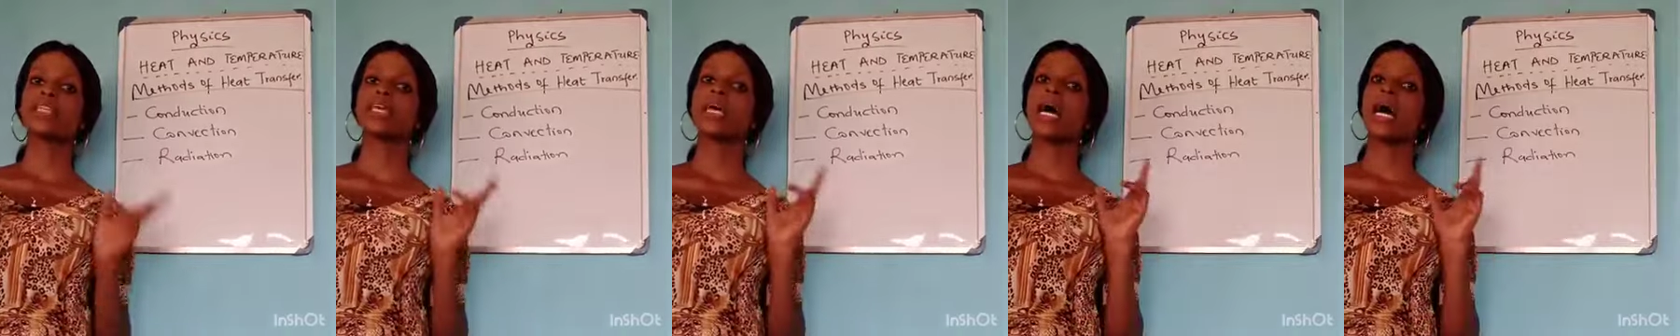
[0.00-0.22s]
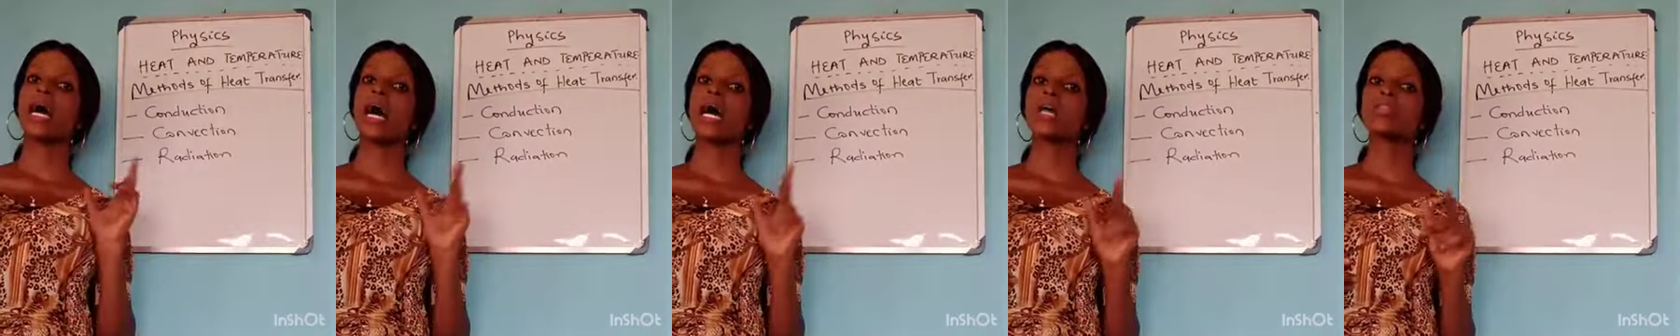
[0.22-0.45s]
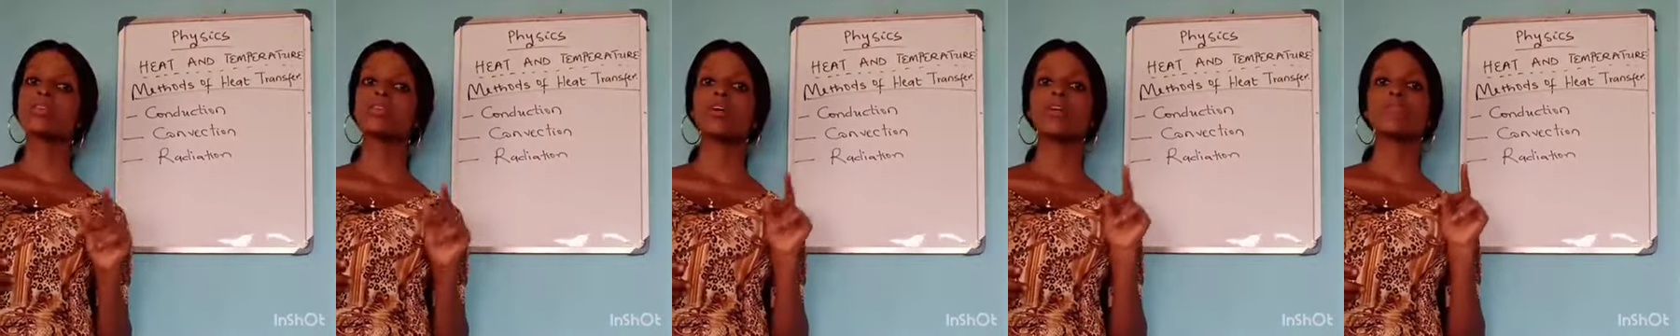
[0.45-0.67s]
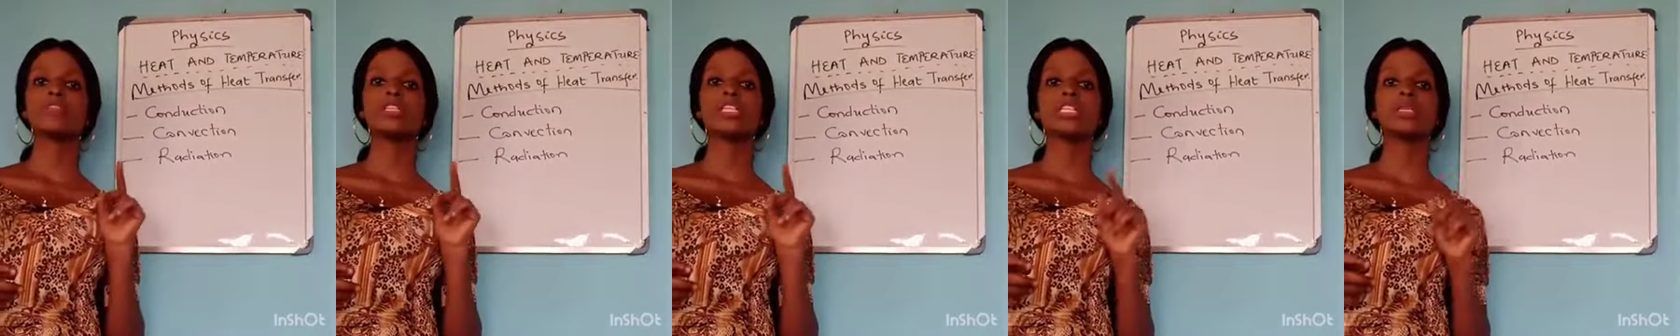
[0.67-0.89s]
that the handle
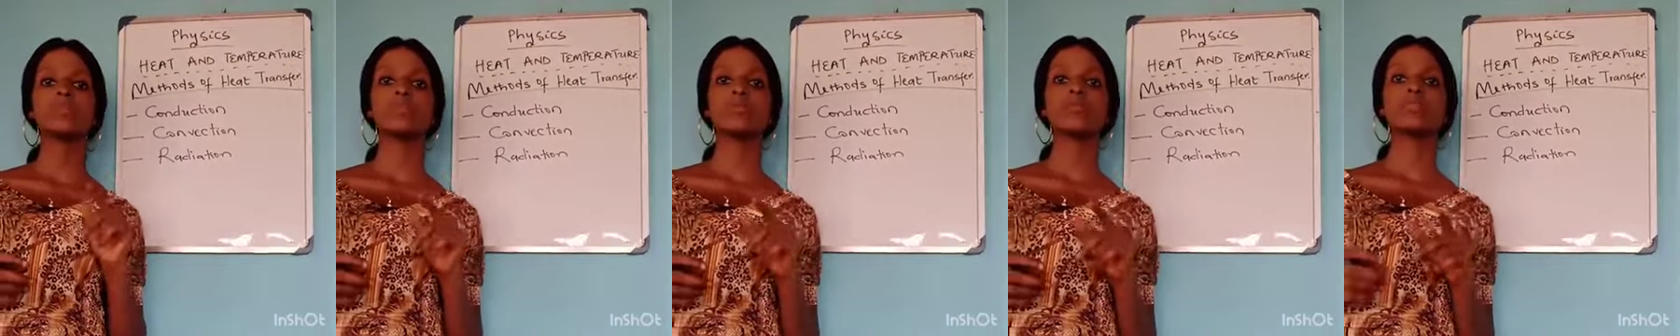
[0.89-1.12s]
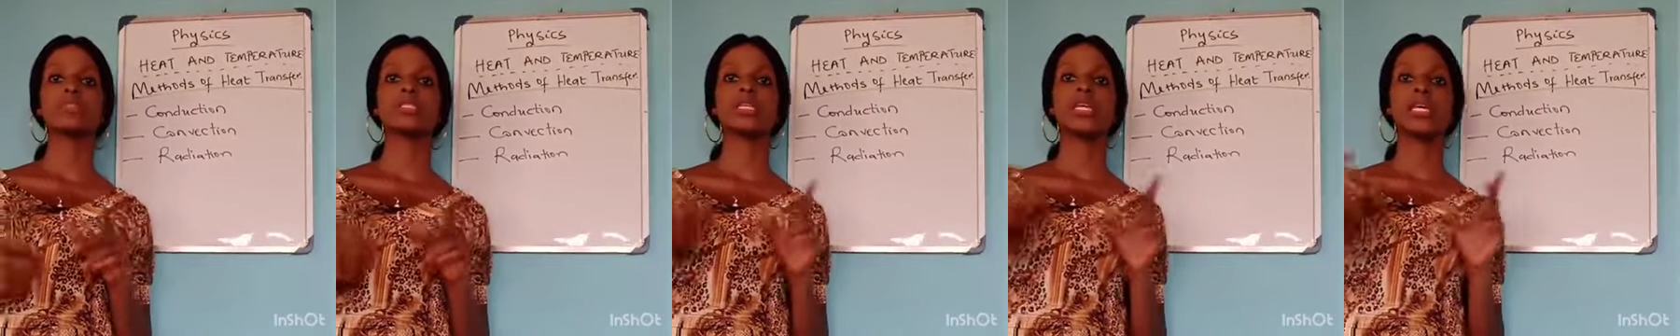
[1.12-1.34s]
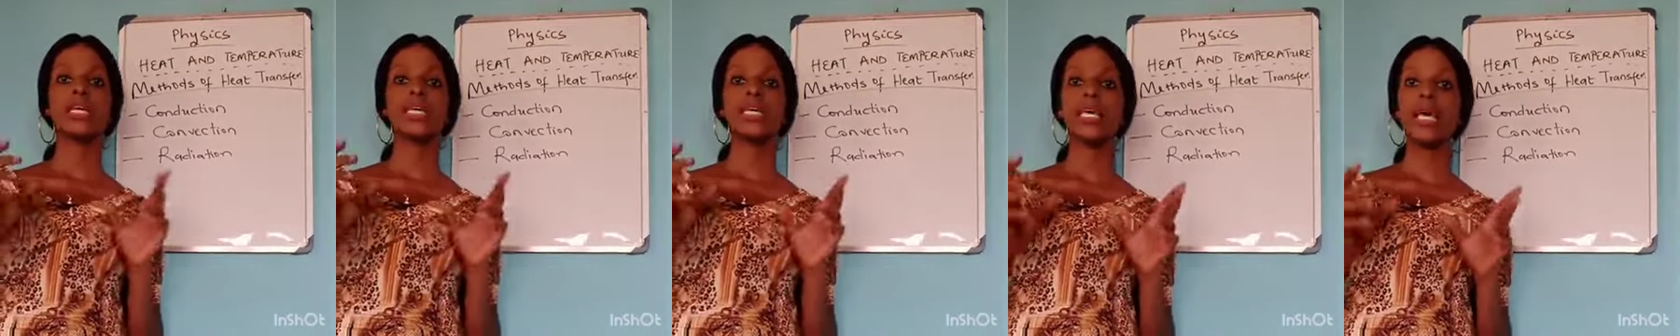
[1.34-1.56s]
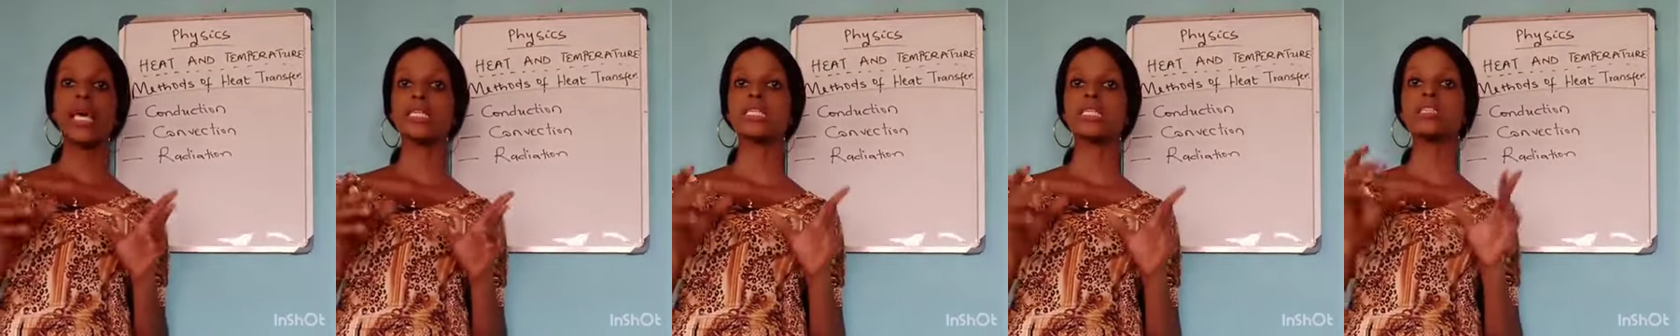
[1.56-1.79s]
of this spoon
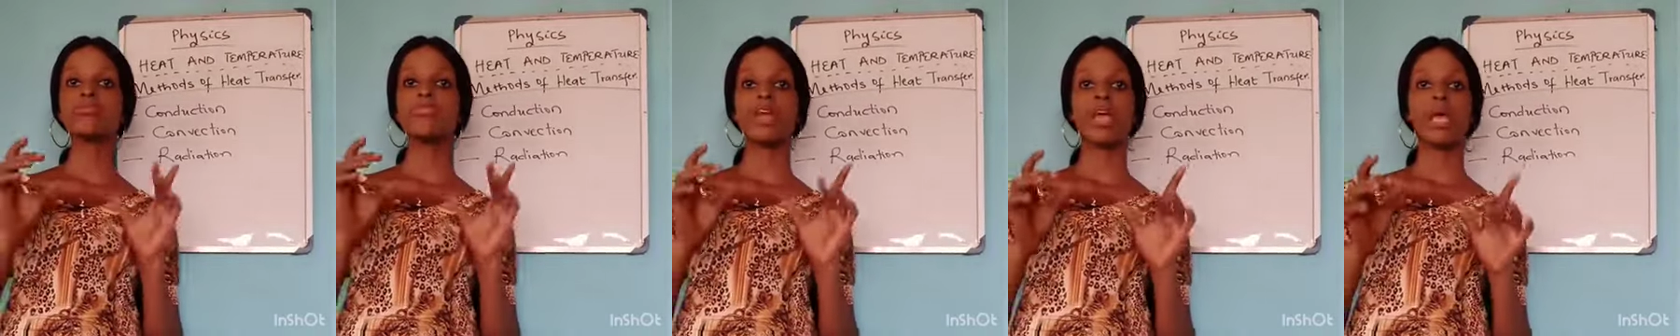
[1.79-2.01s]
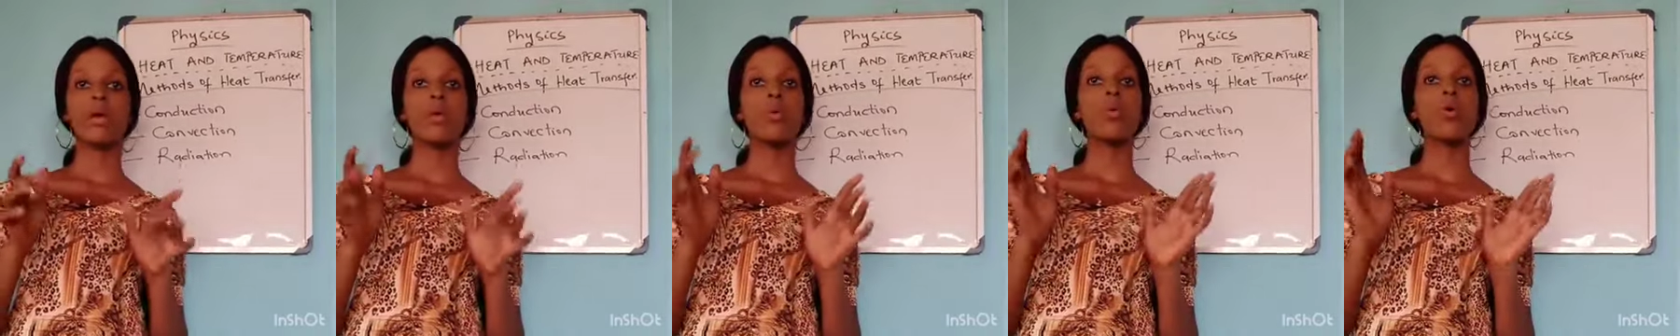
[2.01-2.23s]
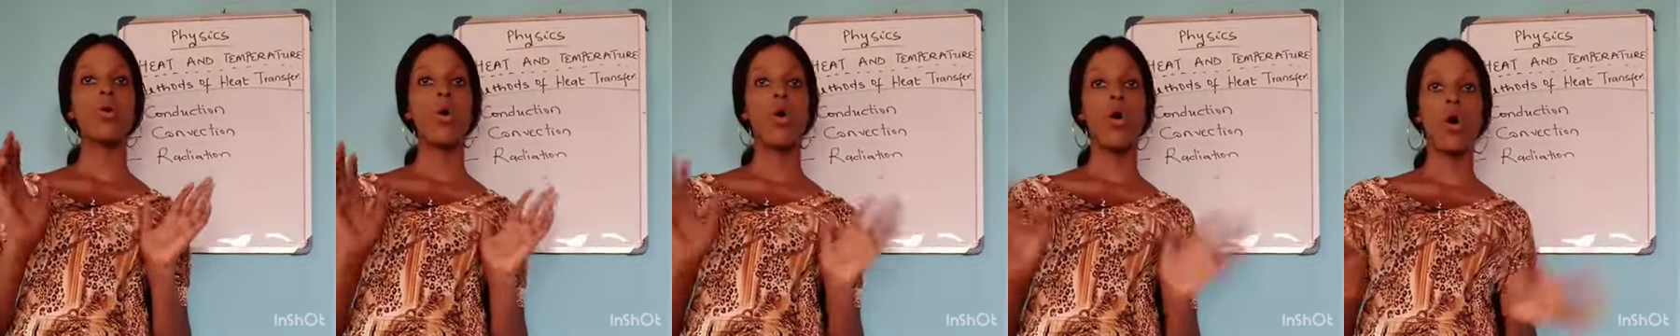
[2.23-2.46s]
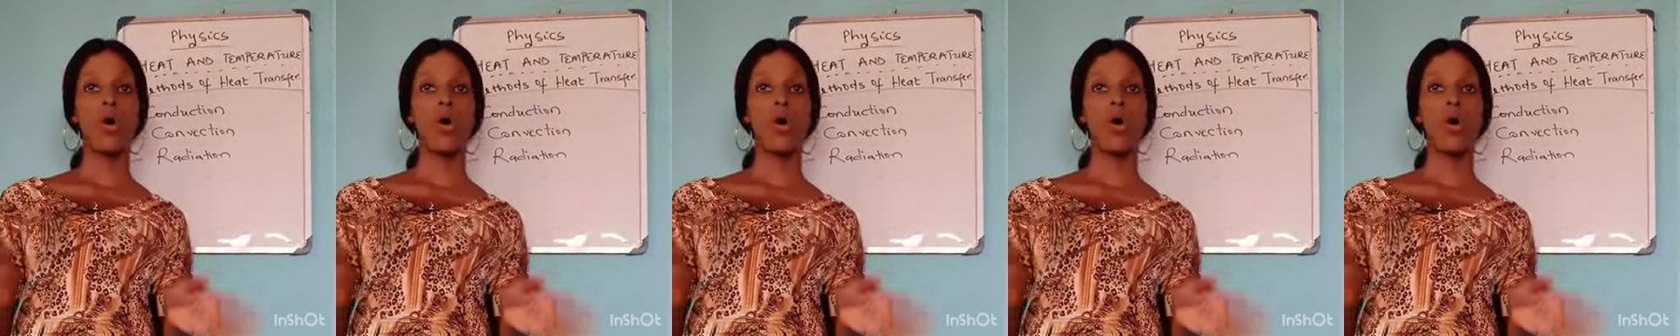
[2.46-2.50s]
gets real